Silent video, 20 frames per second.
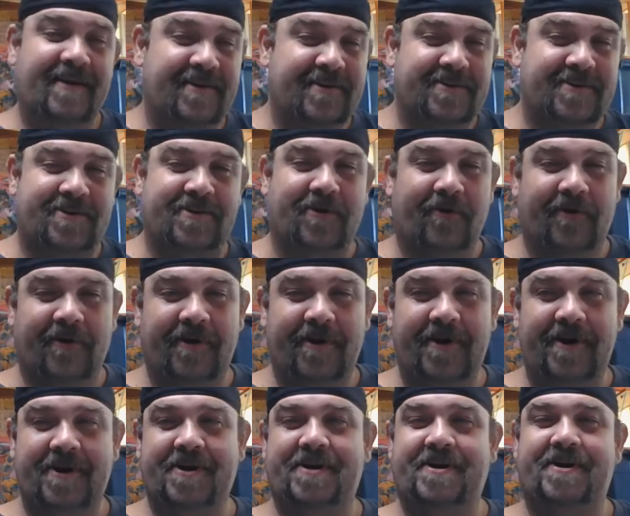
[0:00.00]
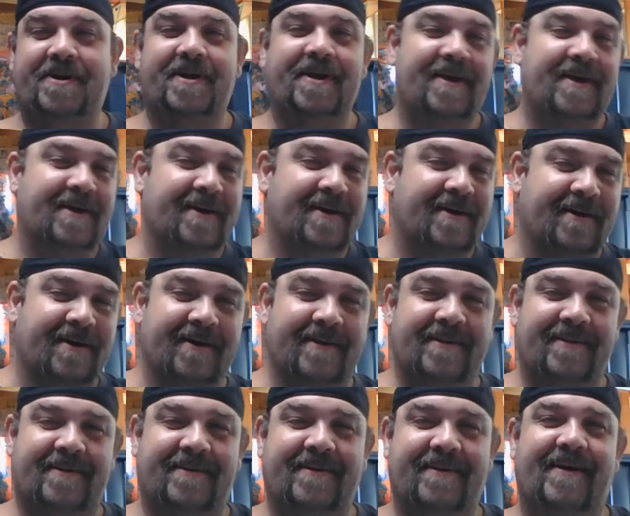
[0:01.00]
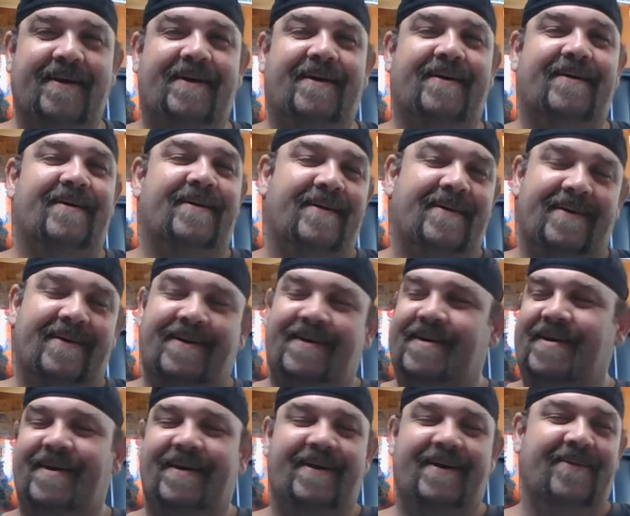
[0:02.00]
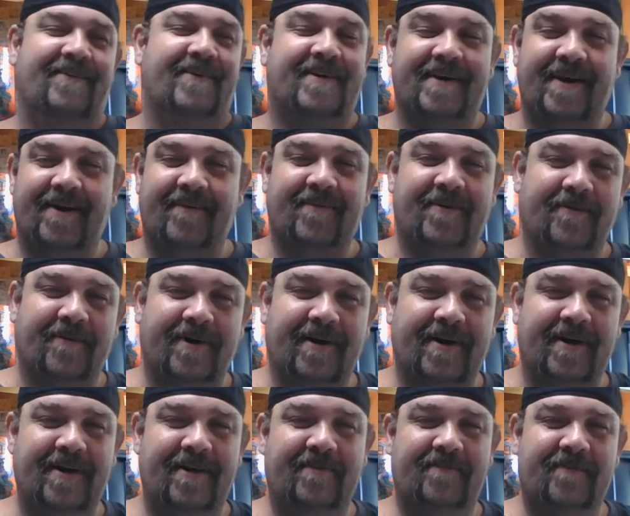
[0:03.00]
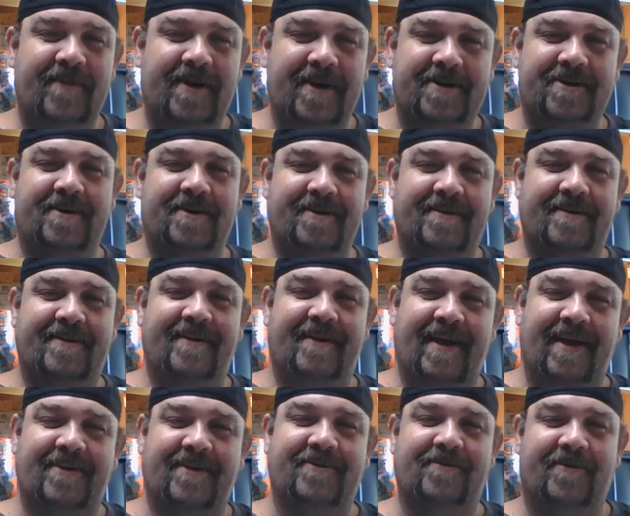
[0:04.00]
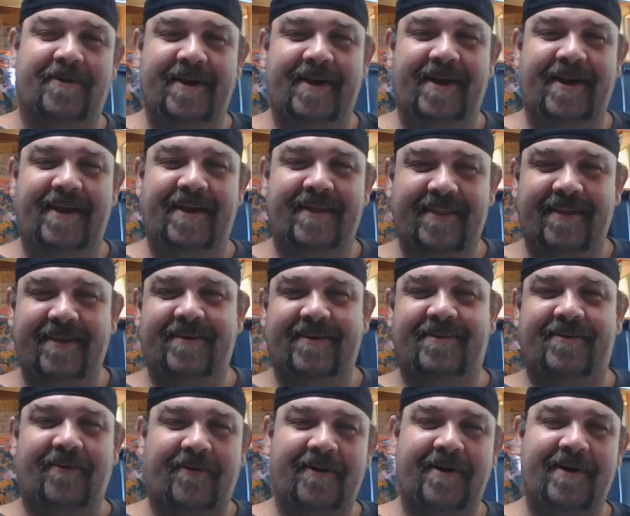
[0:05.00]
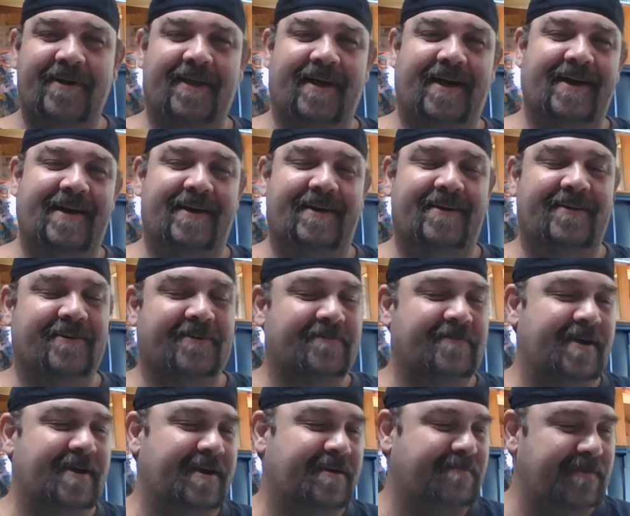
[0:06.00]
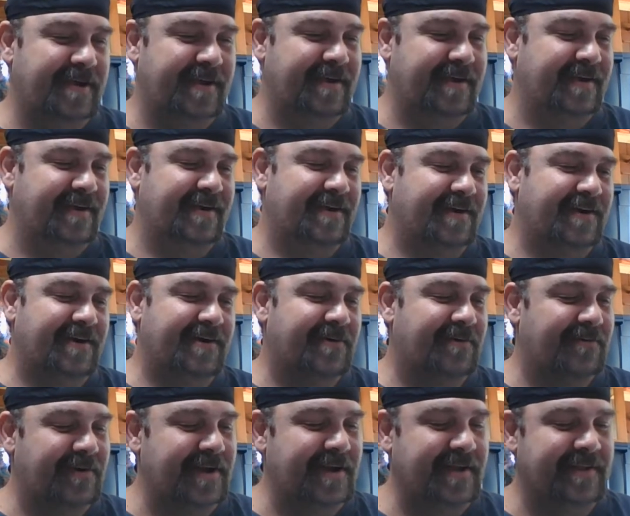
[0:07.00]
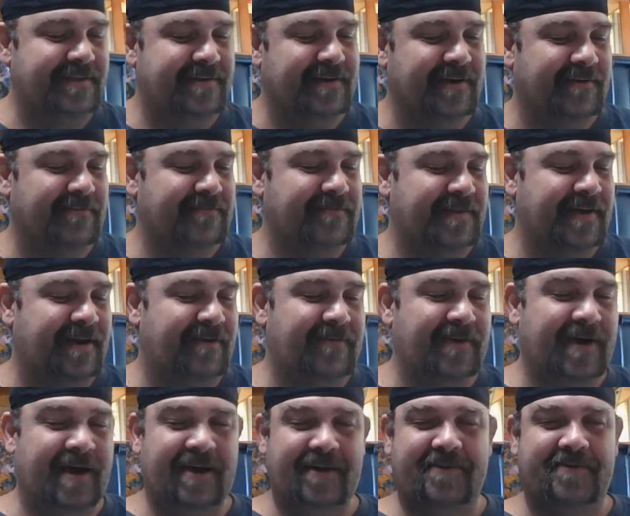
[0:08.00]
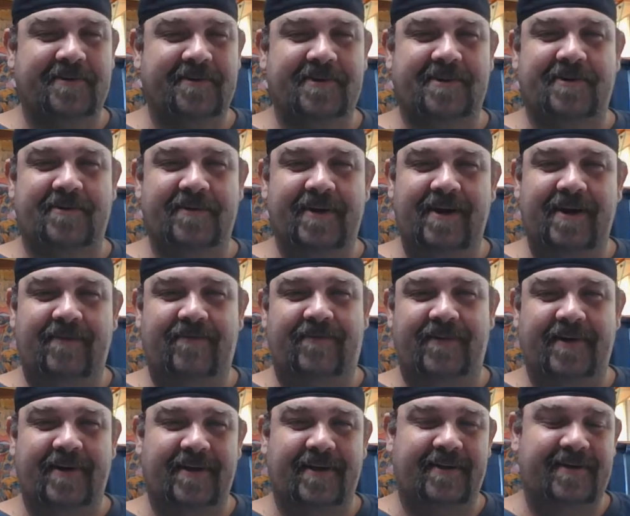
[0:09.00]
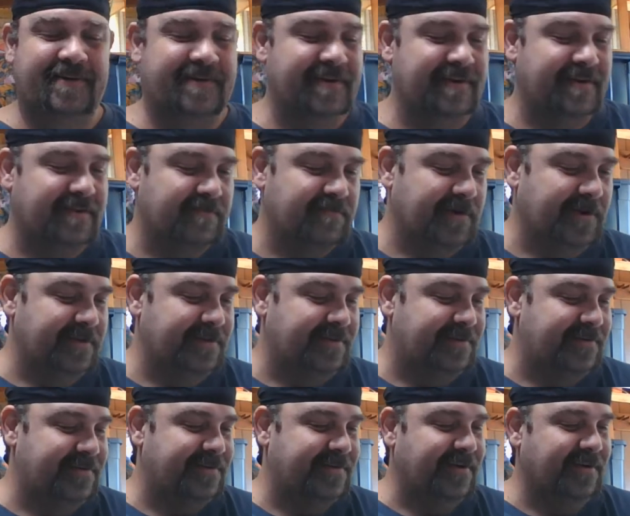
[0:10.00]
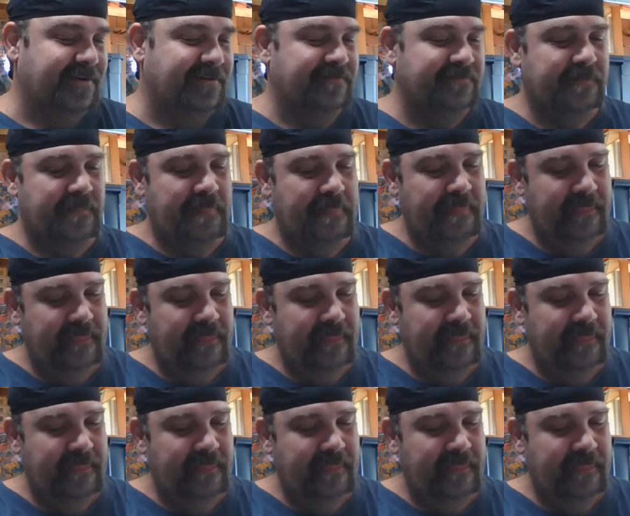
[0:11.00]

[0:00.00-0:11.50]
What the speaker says: Scorched, Gunslinger, and whichever one, make sure it's the next one in the storyline. Don't make me read something that I'm not supposed to read for another 6 months or something.